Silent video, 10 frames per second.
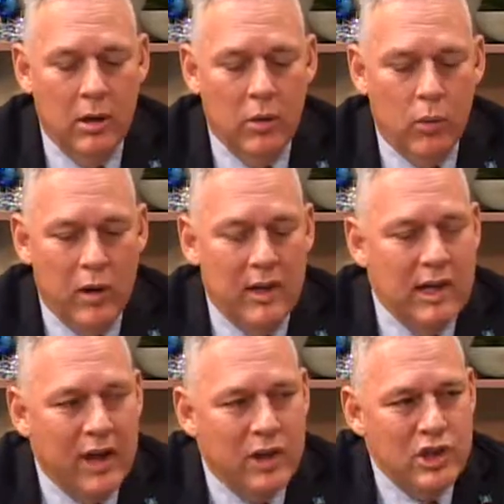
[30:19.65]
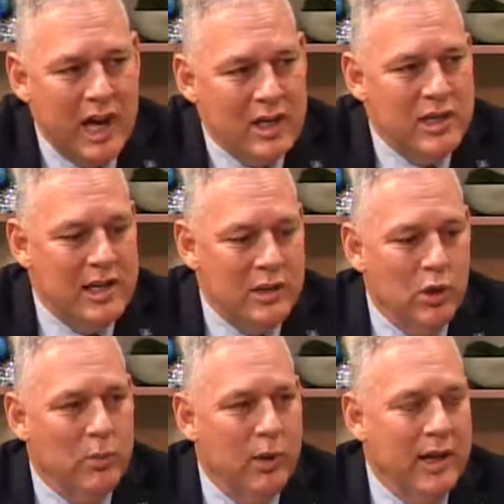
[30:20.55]
one of the other changes that
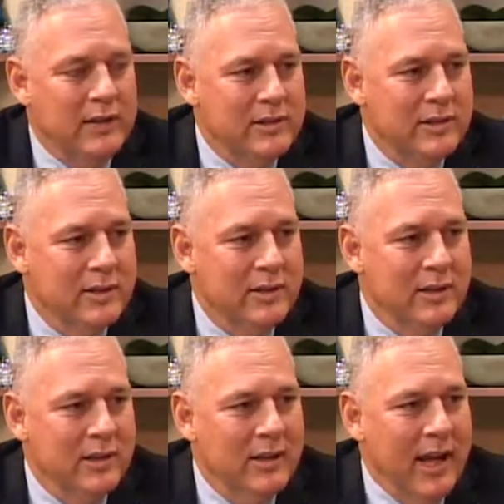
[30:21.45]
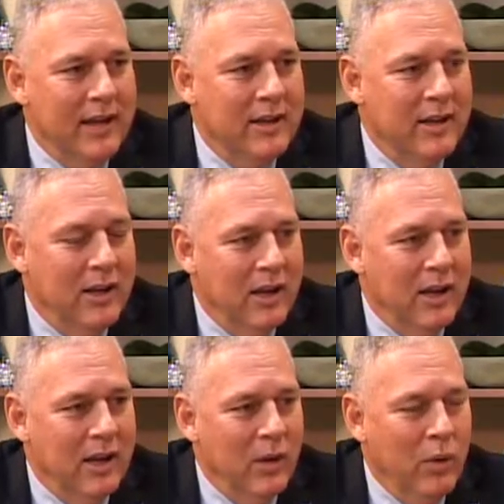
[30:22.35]
took place that
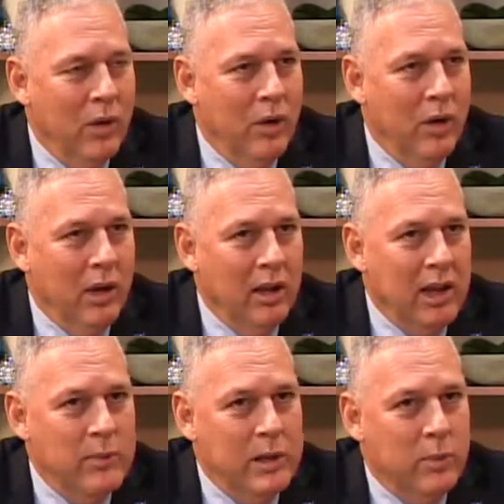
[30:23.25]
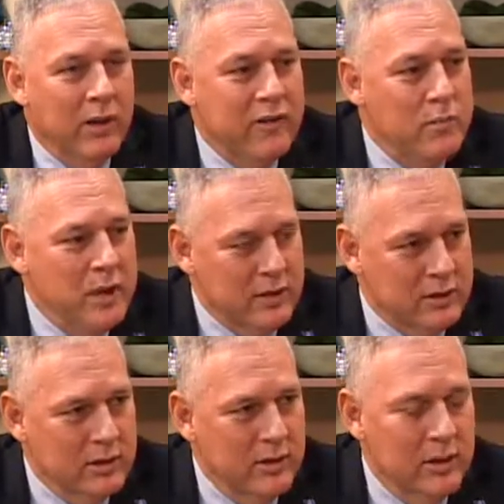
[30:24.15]
a lot of people have
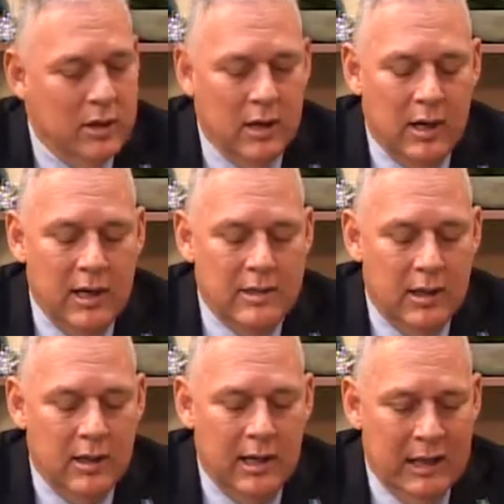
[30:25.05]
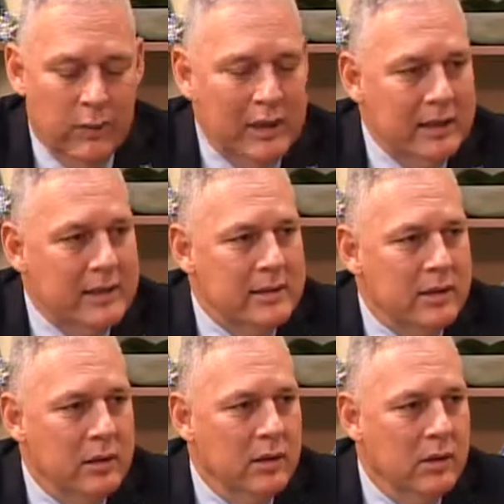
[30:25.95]
missed is that Hillary
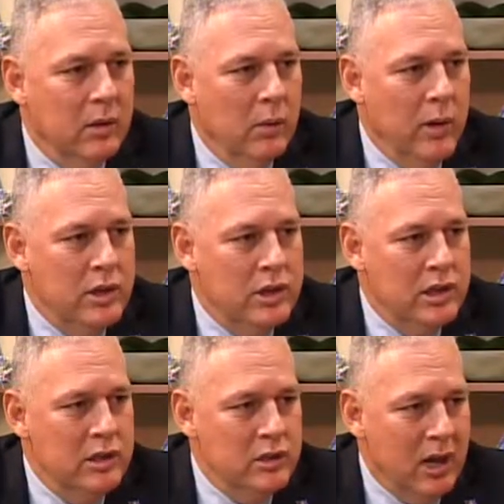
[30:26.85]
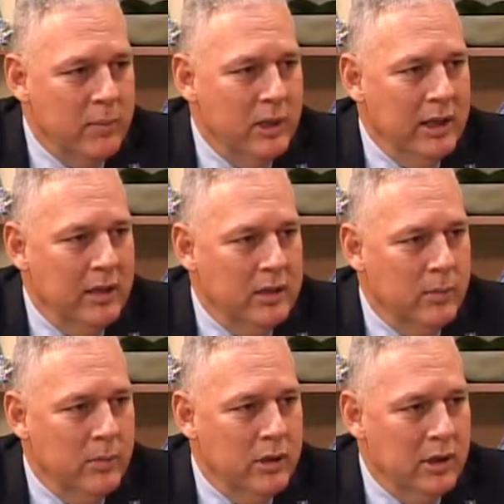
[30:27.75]
Clinton, when she stopped being
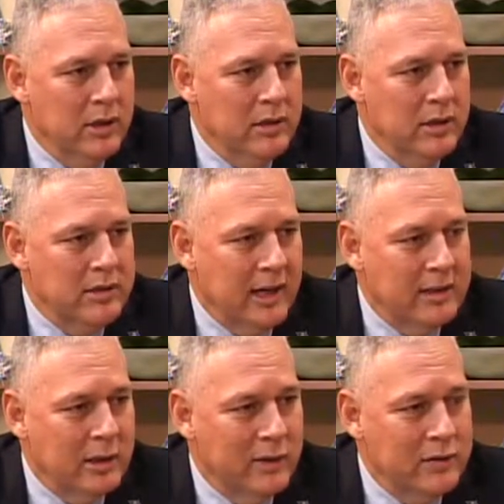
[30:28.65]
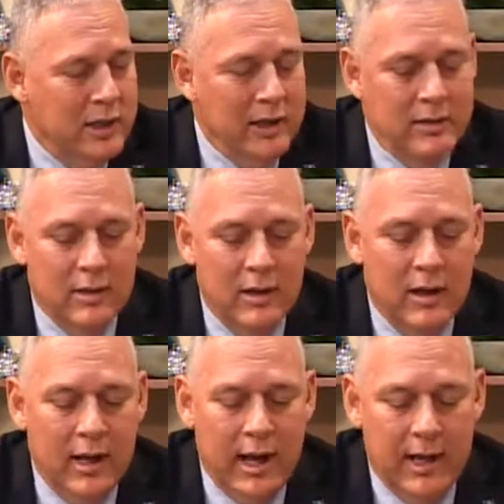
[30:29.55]
the Secretary of State
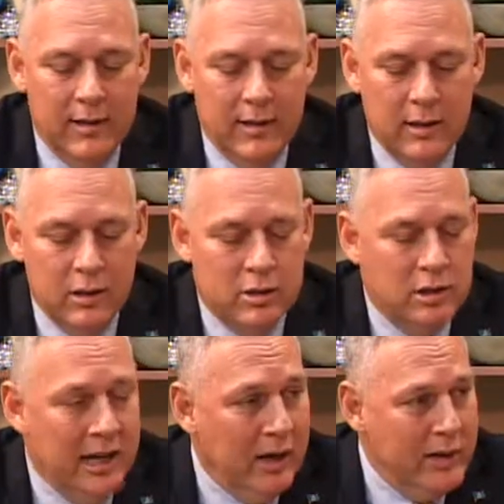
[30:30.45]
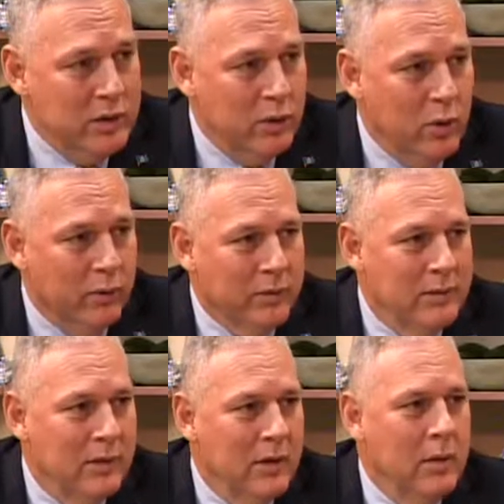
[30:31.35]
and Kerry took over,
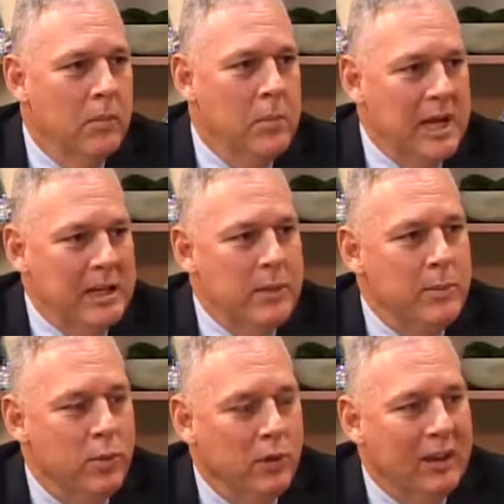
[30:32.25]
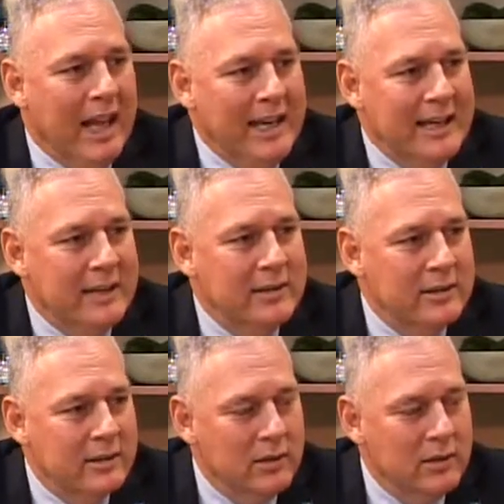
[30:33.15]
many people likened